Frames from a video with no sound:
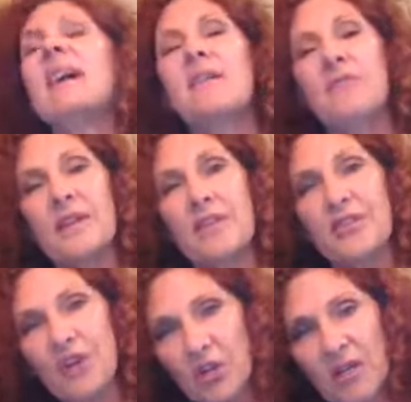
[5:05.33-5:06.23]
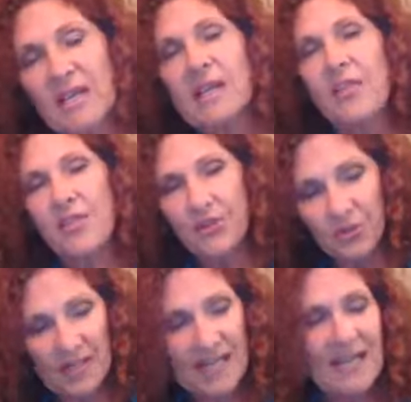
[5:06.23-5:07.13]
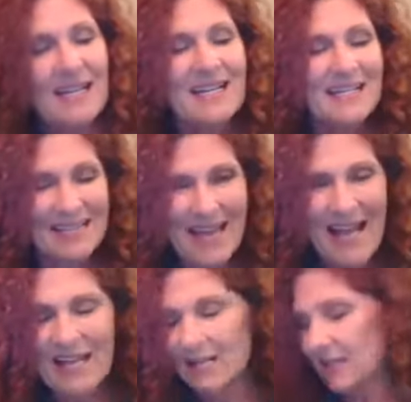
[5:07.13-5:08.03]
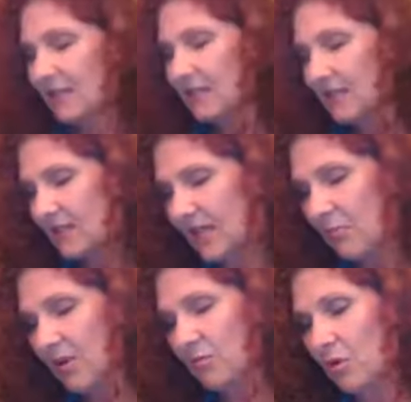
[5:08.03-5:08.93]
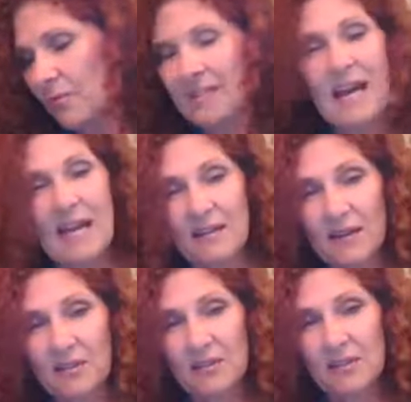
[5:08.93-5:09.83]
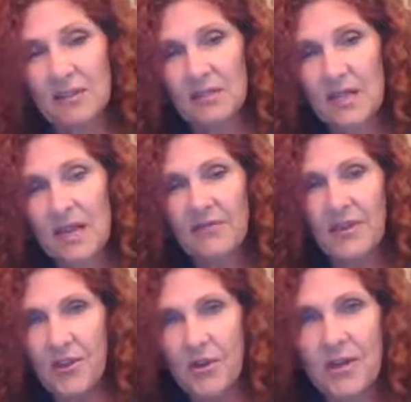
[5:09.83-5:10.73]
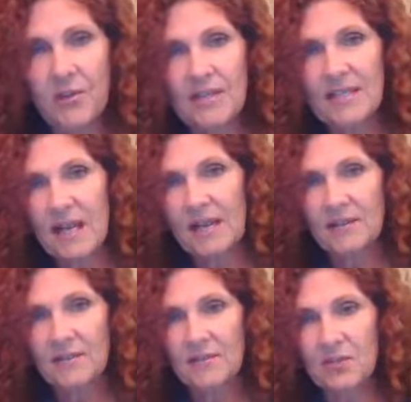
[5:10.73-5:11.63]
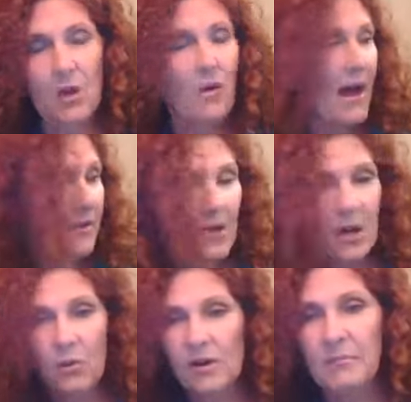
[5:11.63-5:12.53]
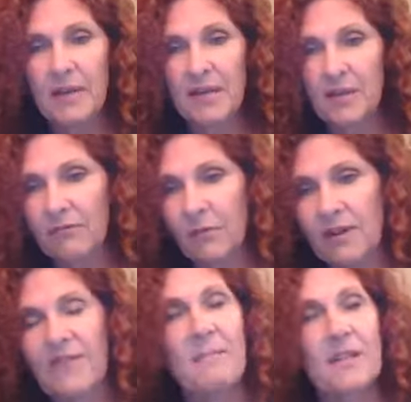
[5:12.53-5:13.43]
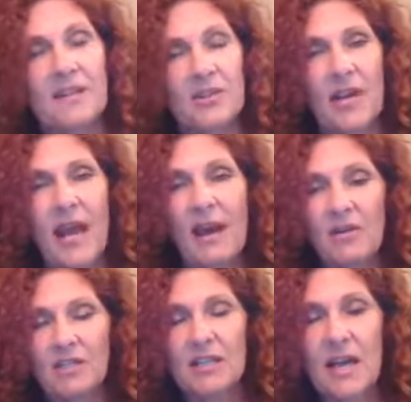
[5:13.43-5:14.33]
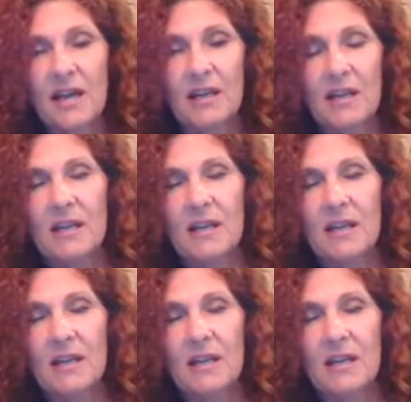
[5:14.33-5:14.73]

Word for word: every 33 seconds, someone will be diagnosed every 33 seconds. So I don't know. We're going to be on here 45 minutes or an hour tonight